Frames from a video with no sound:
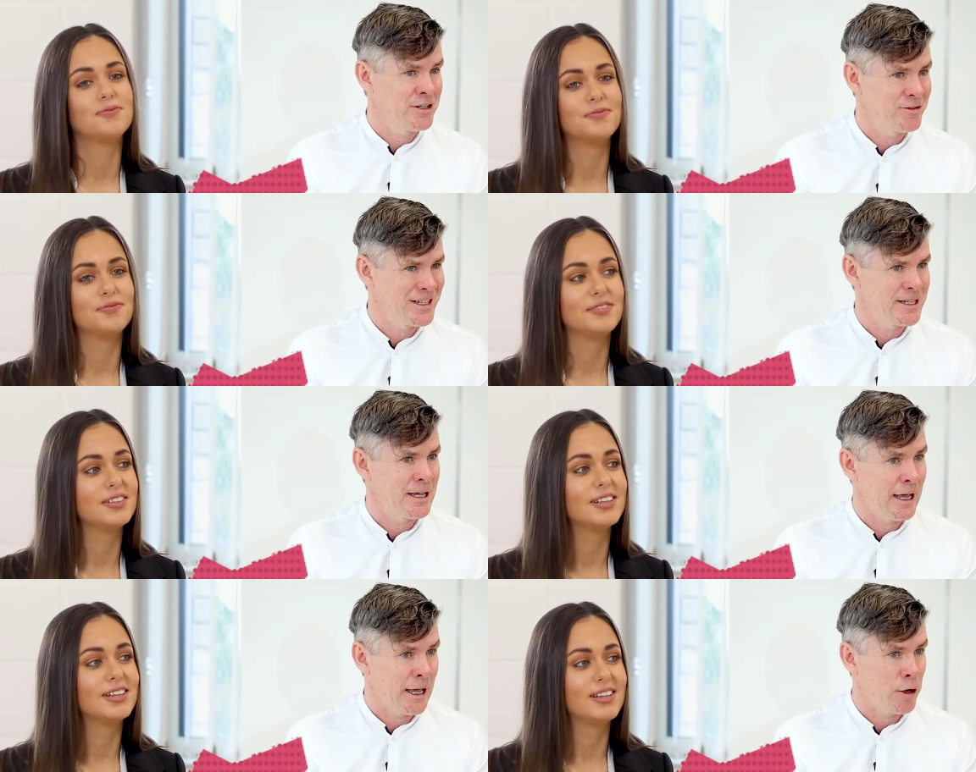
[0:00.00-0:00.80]
Speaker 1: entry
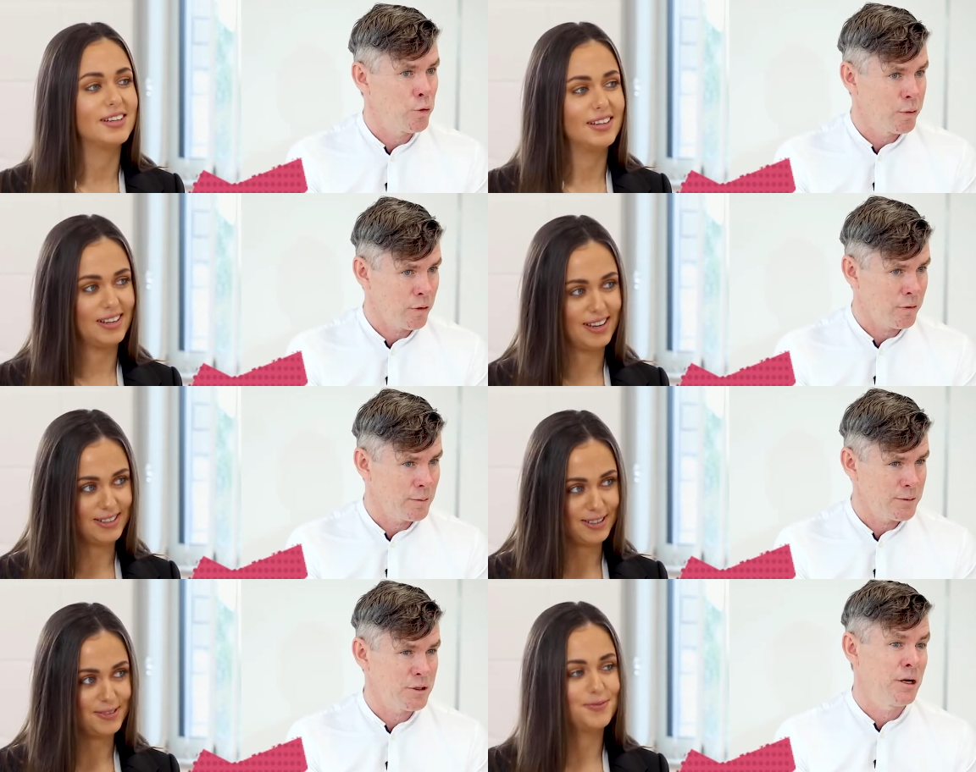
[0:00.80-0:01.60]
CAO
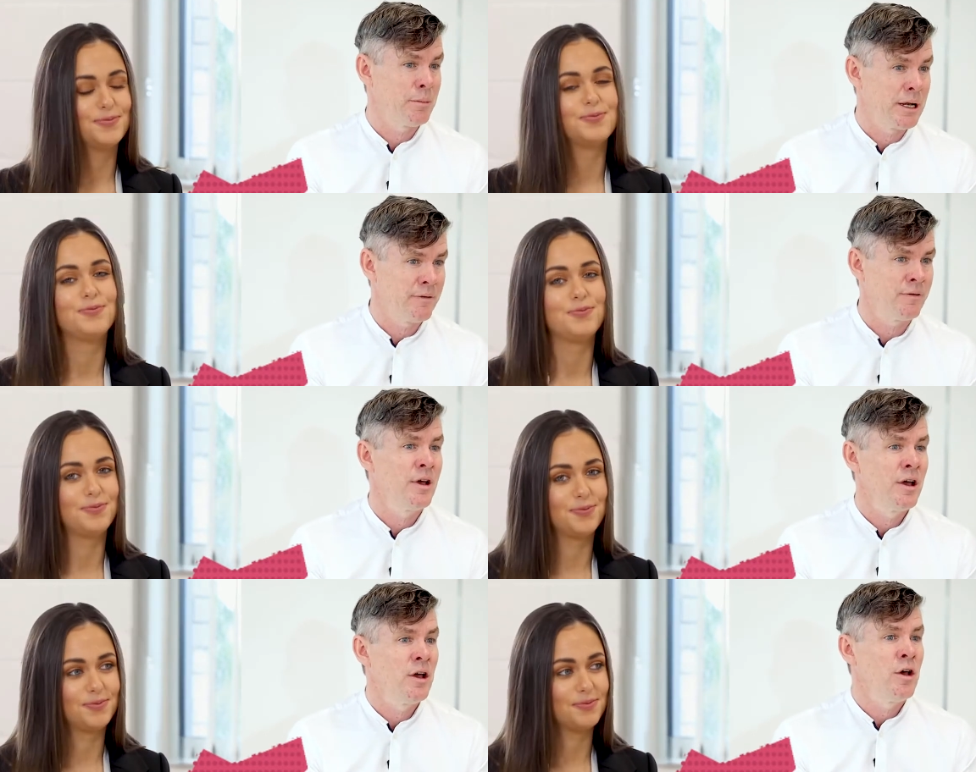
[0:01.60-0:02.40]
programmes, yes. which I believe
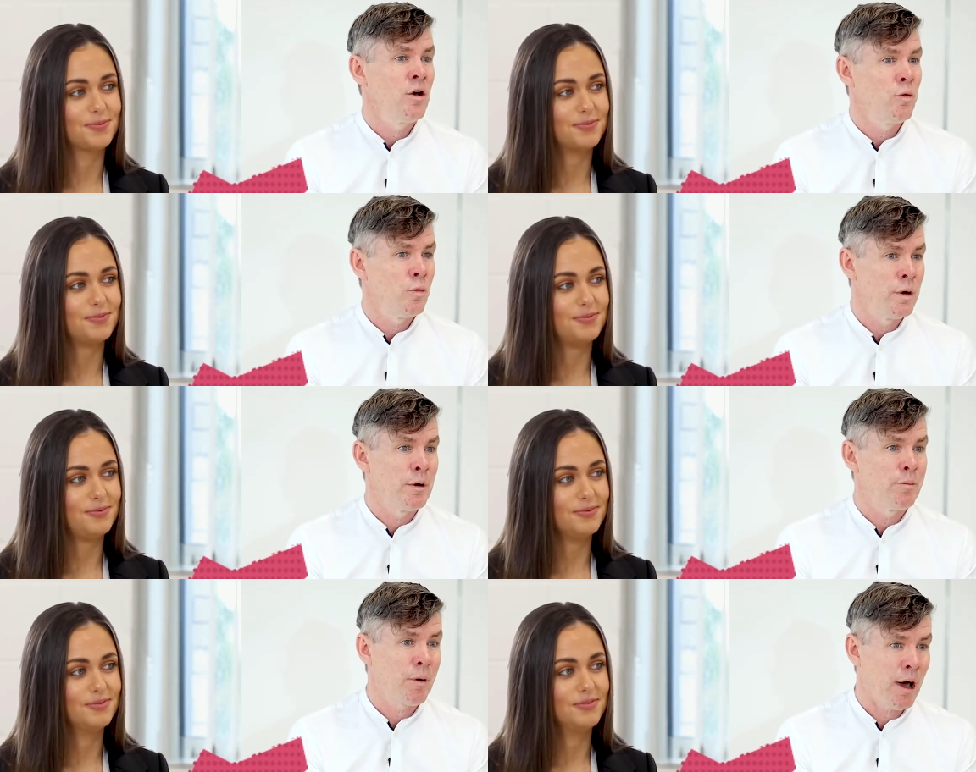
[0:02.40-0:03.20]
we
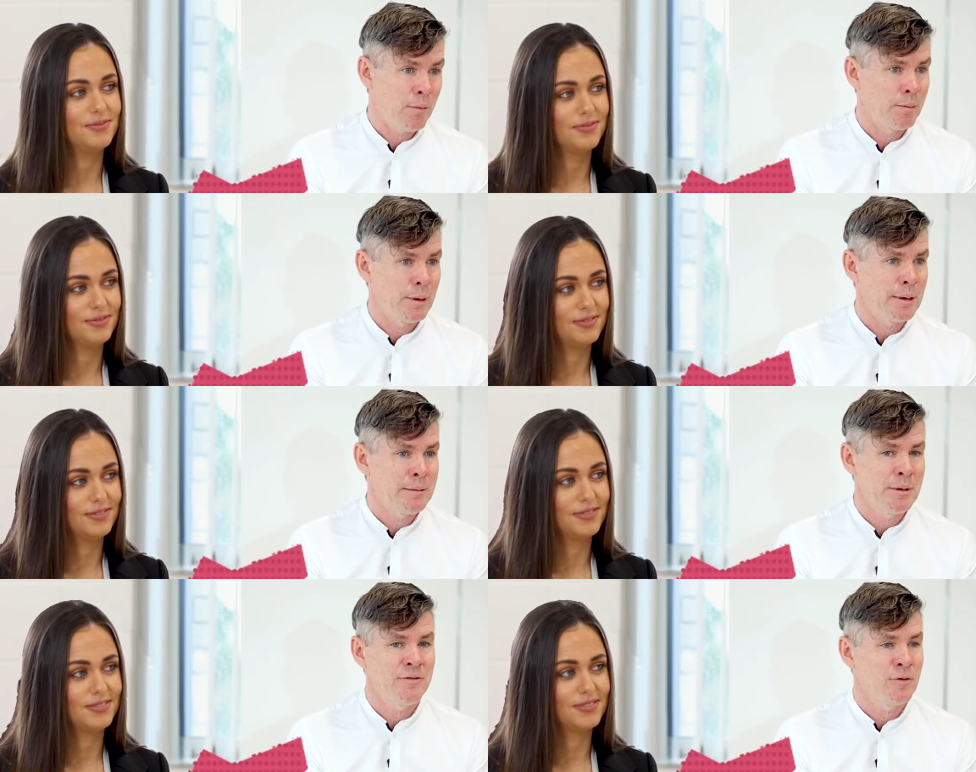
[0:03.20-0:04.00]
will probably
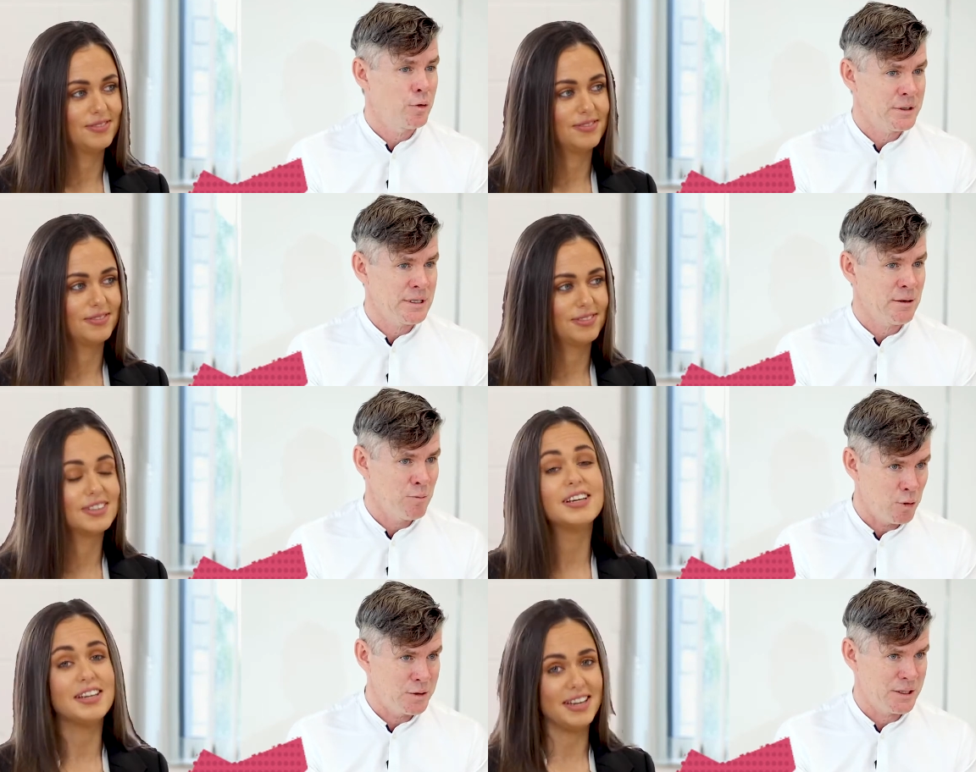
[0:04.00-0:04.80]
be
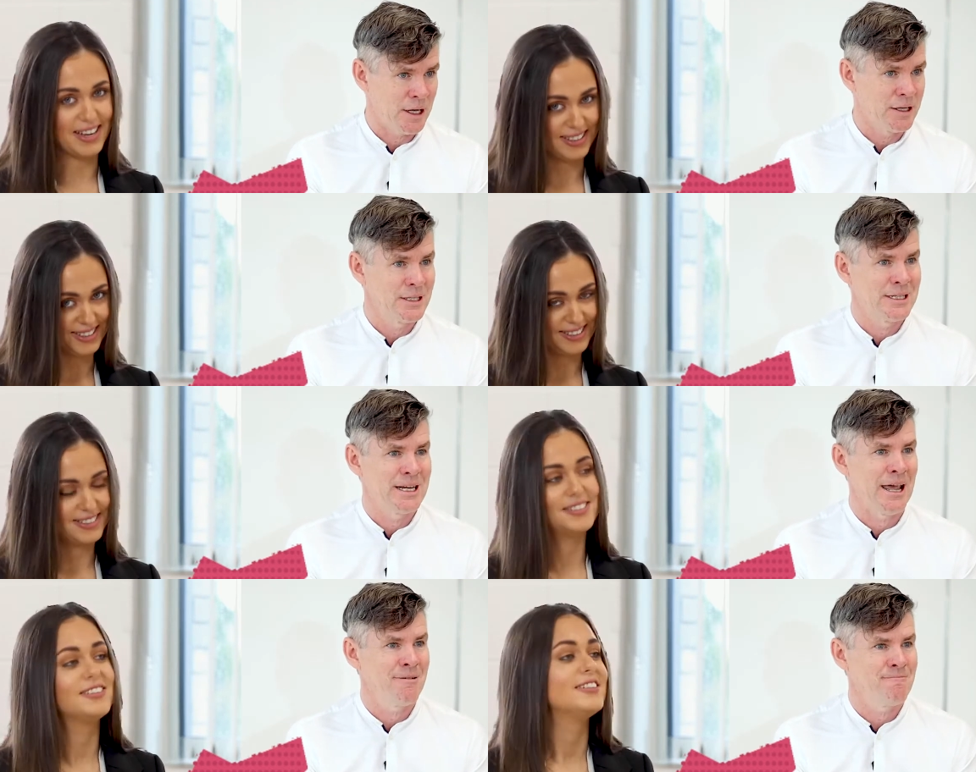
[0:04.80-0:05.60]
focusing most on
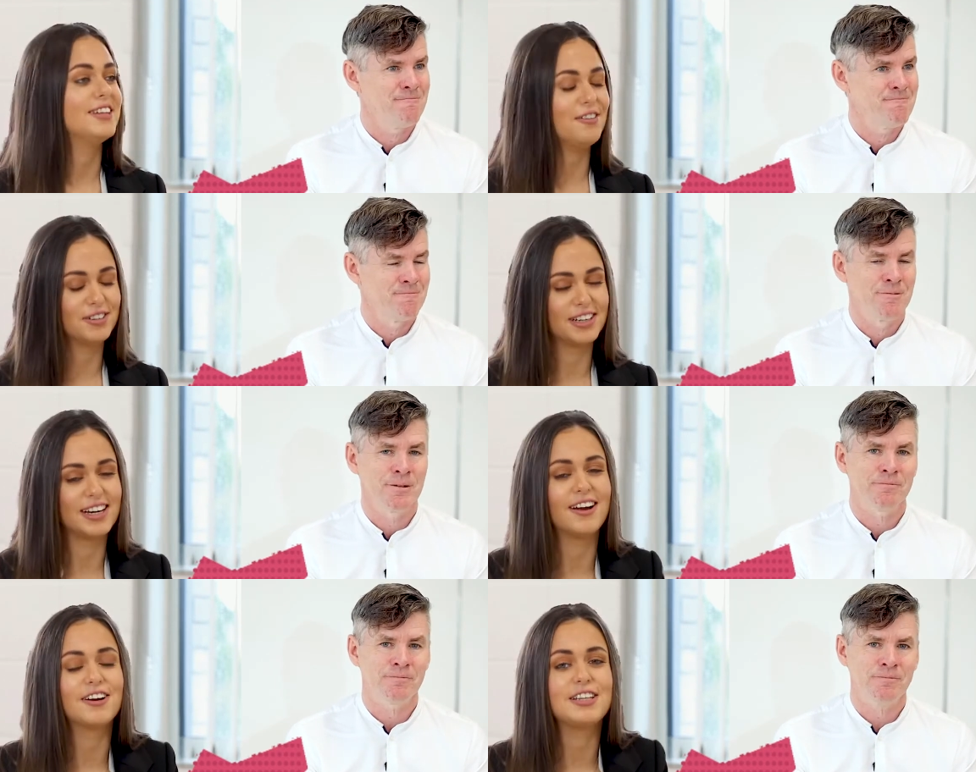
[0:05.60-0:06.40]
today.
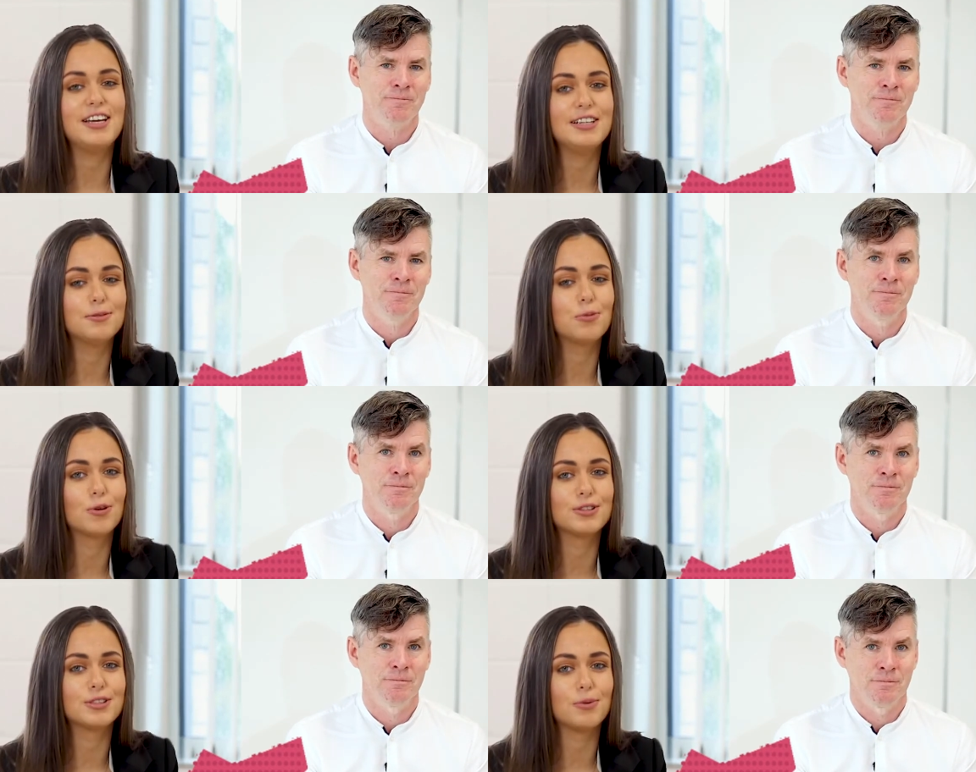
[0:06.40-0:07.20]
Speaker 2: Definitely. And I think it's
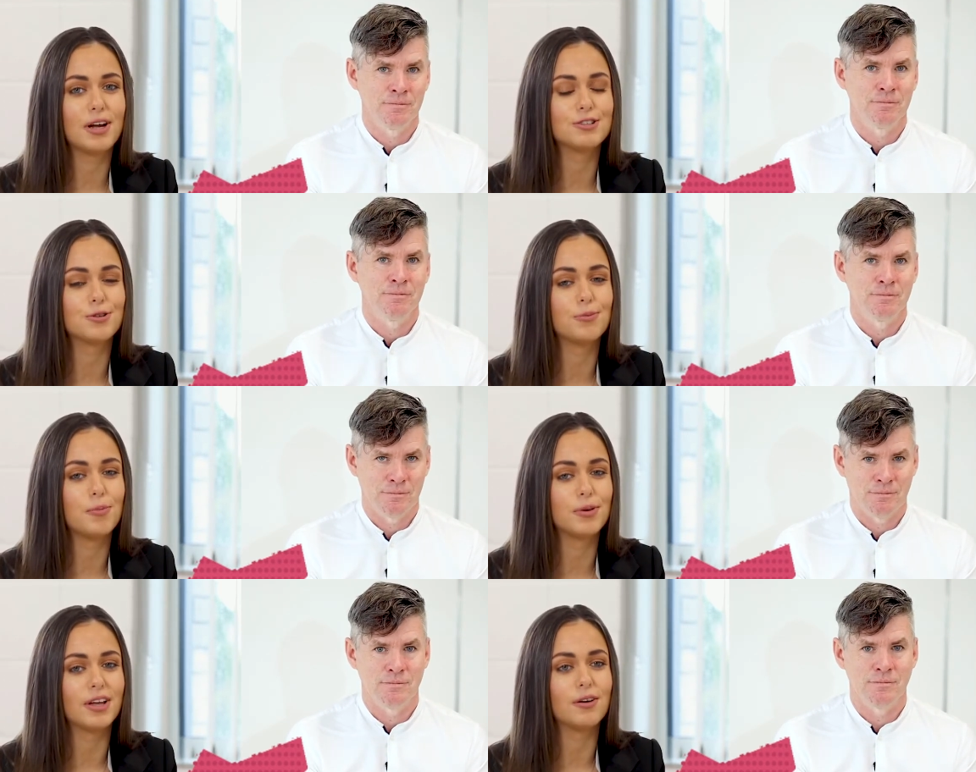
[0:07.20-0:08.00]
important as well to
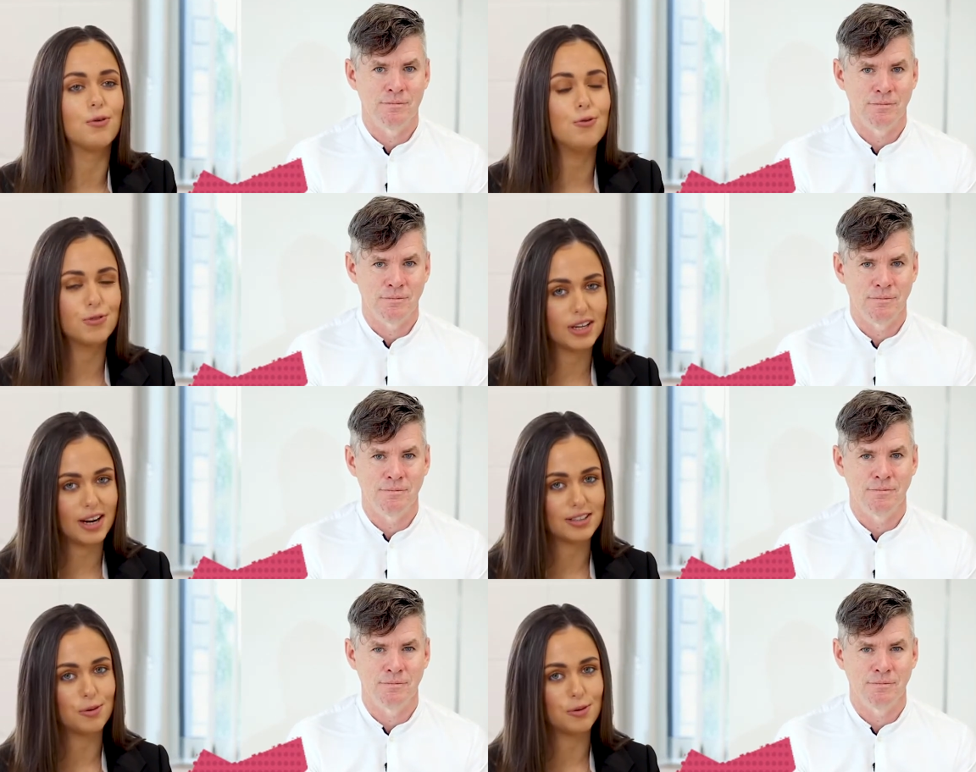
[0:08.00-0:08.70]
remember that over the next